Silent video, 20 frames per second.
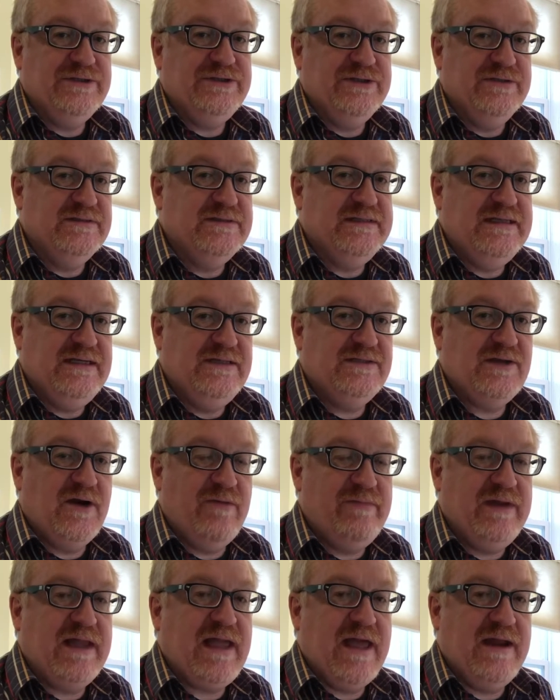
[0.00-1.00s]
issues. These
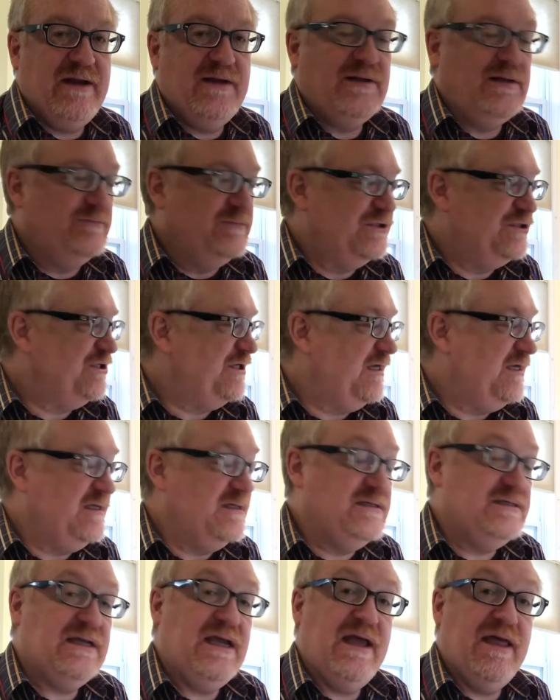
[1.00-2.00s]
are mechanical
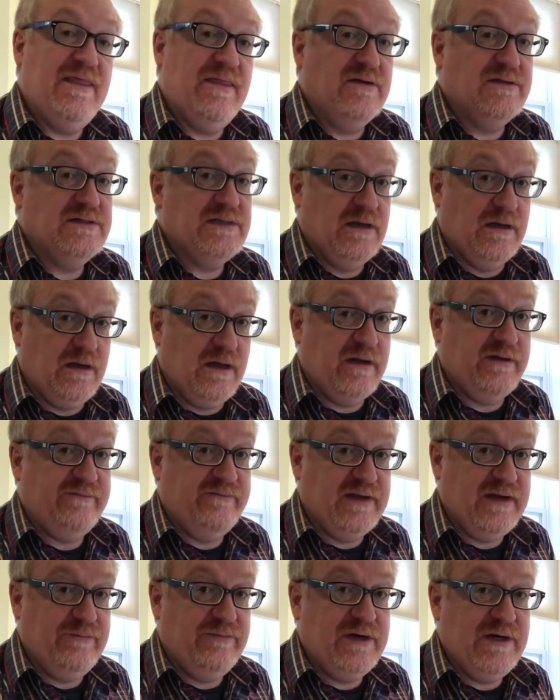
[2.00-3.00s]
machines and there's a lot
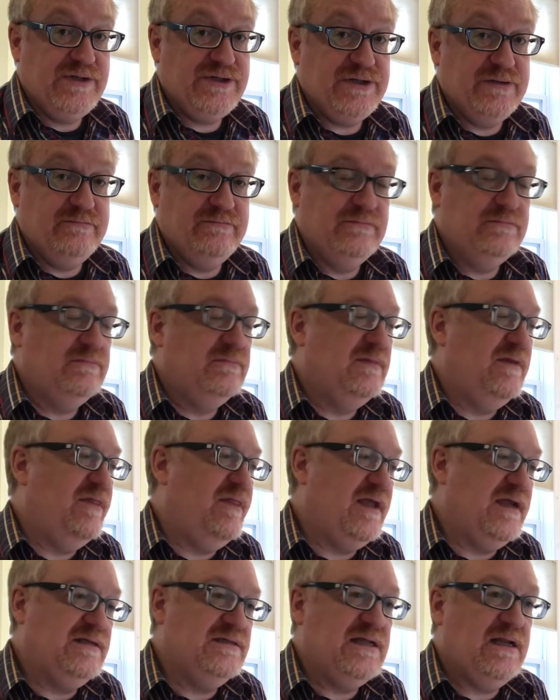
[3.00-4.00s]
of vibration.
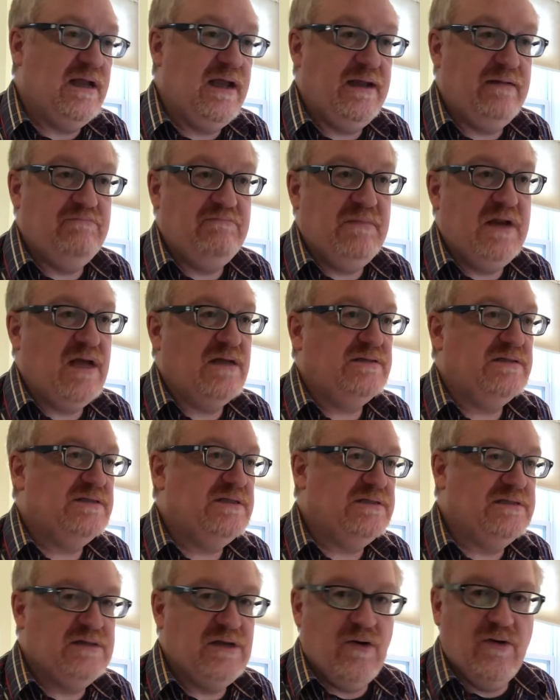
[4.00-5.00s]
Things like
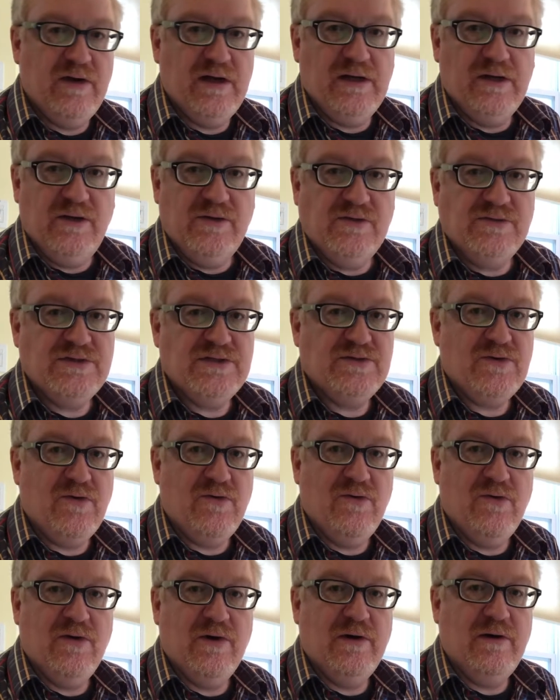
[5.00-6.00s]
nuts going loose,
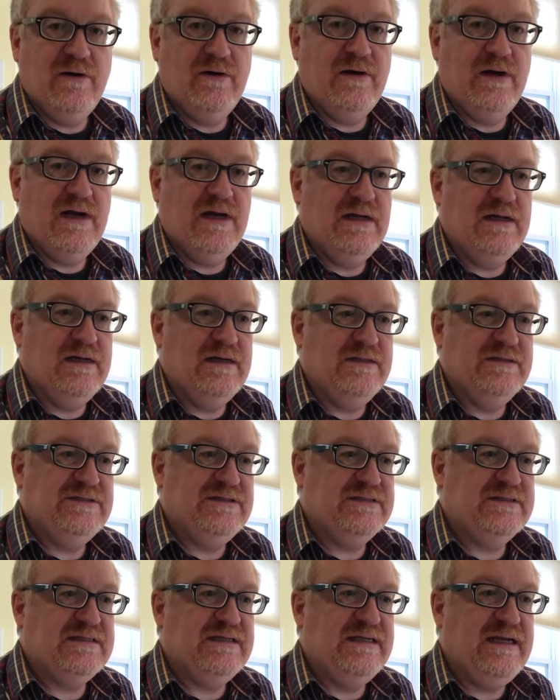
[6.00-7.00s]
or
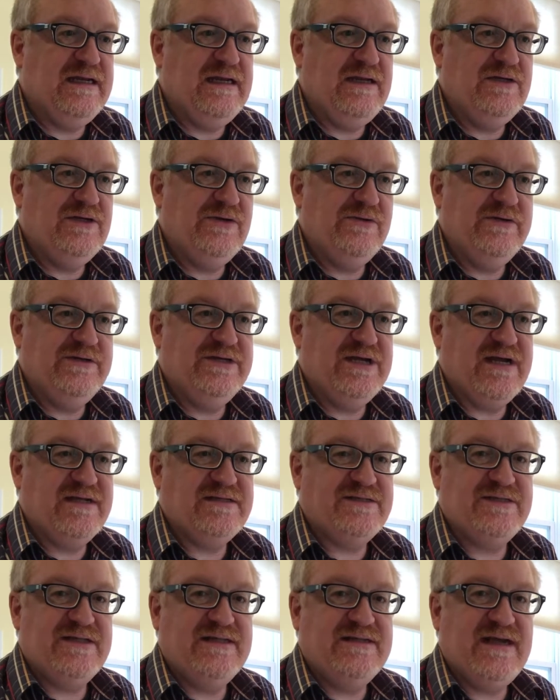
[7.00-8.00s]
just needing to
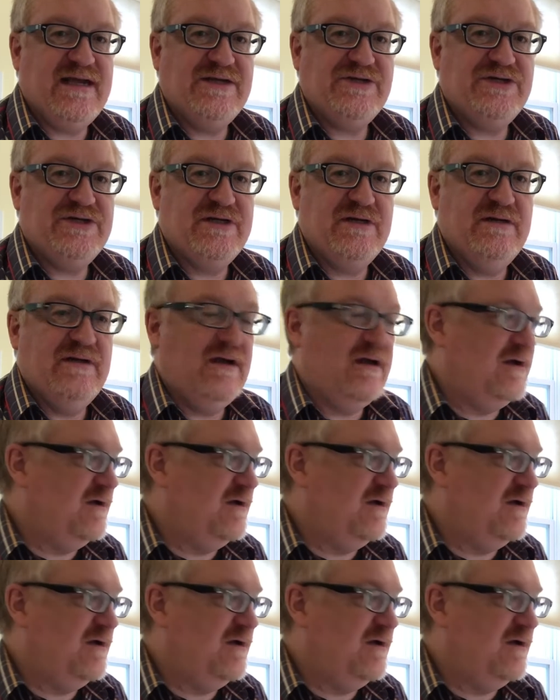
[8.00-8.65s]
adjust the tension